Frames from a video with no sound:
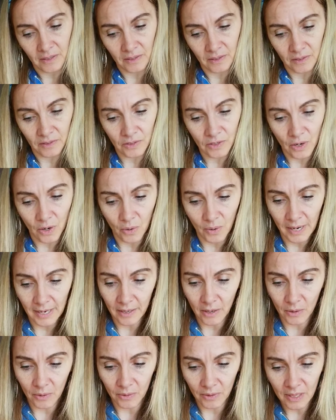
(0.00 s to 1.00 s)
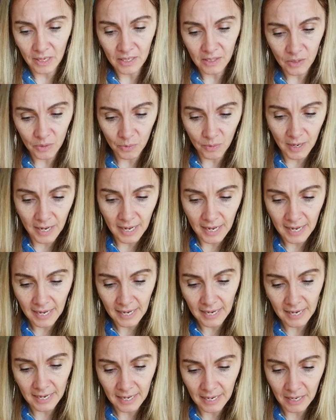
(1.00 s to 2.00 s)
So I go this
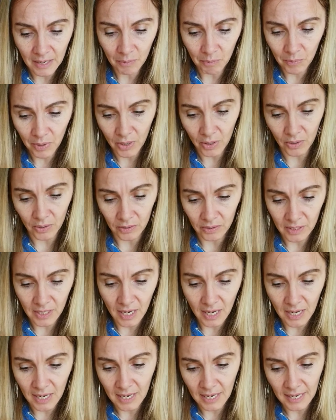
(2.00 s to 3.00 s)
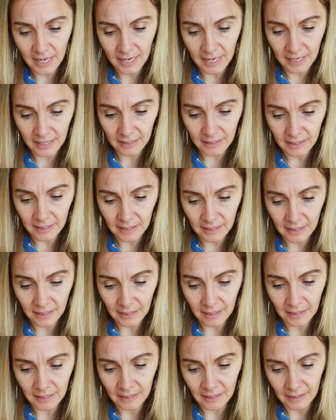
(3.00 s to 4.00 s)
way, pull tight.
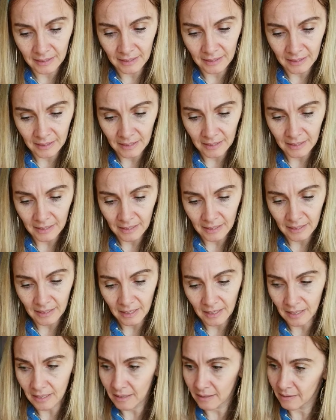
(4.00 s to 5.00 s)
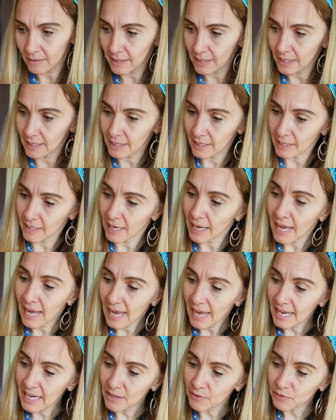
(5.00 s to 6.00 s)
All right.
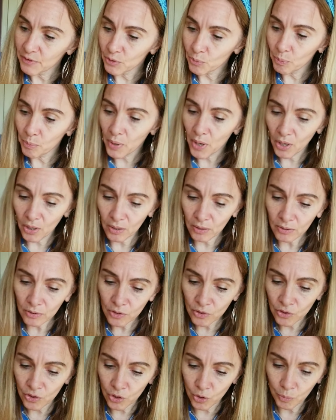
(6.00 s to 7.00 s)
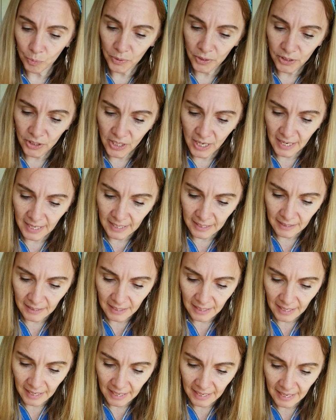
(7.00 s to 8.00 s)
And if you pull super tight,
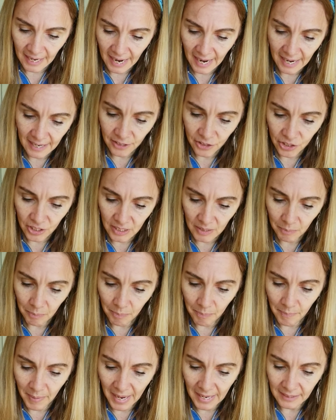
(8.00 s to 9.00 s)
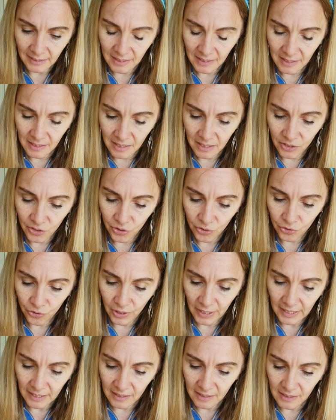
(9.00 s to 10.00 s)
it actually bends the
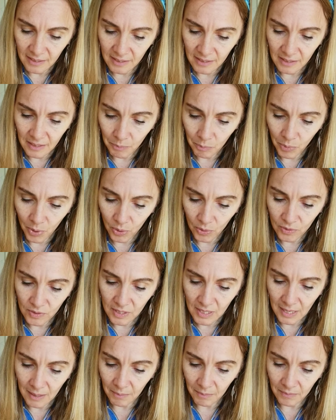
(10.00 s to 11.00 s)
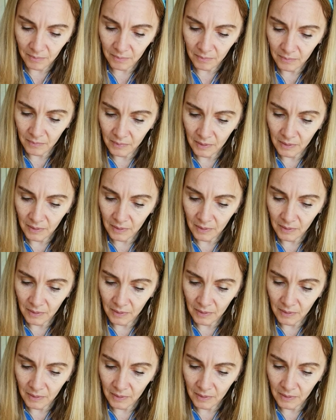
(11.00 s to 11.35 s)
strings, pulls them